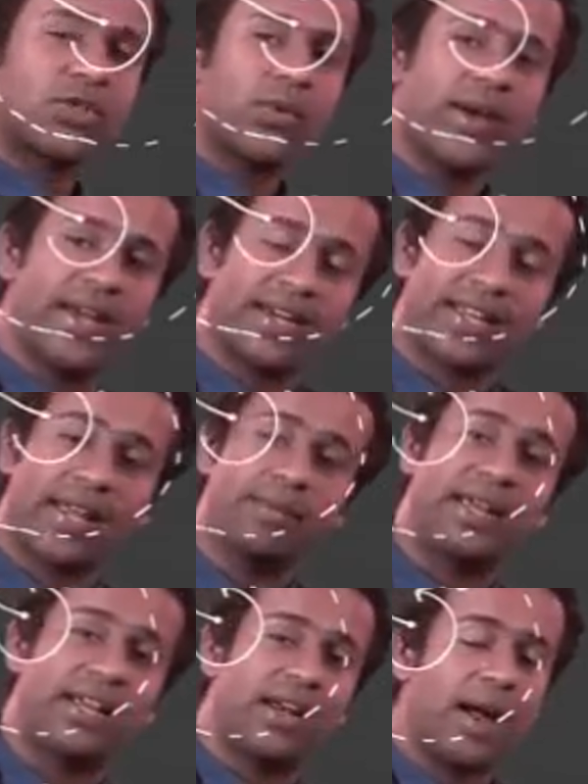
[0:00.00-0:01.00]
square can
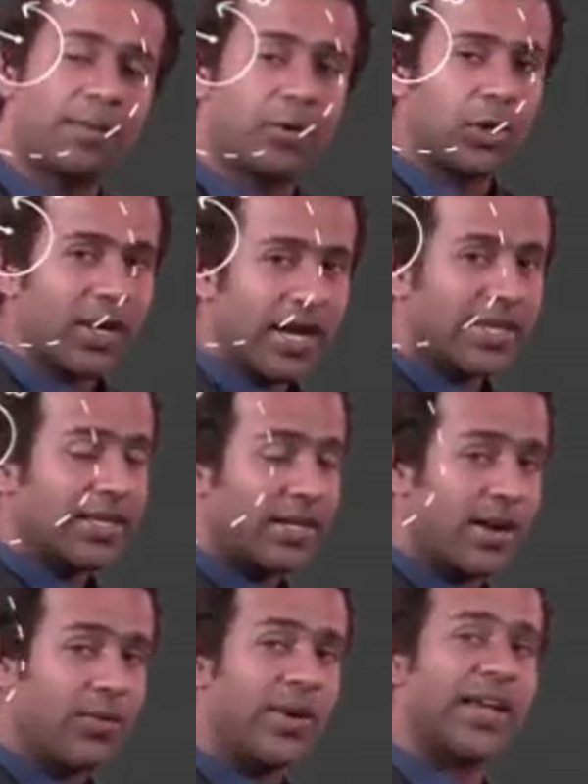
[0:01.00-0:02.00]
be clubbed together
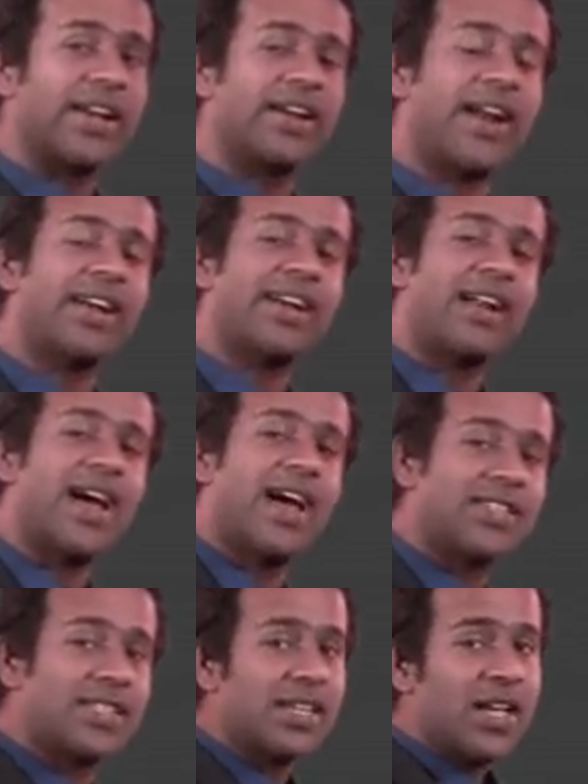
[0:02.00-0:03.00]
and we can write it
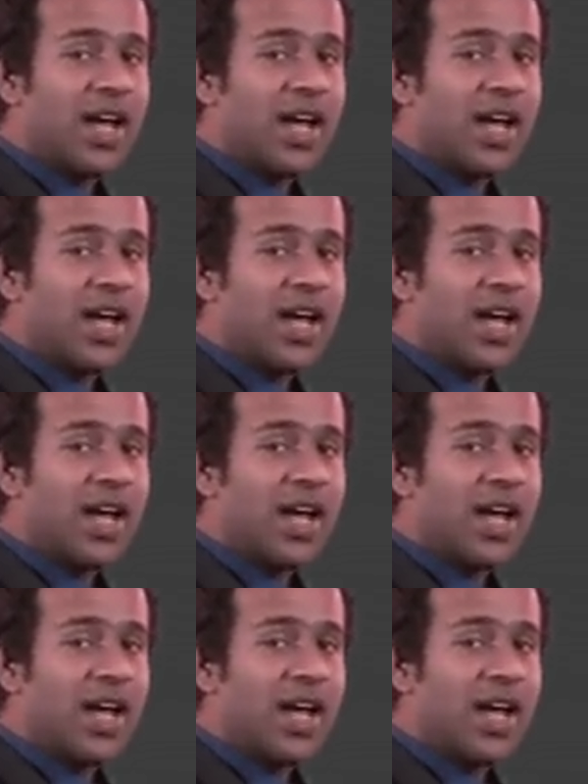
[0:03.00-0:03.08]
as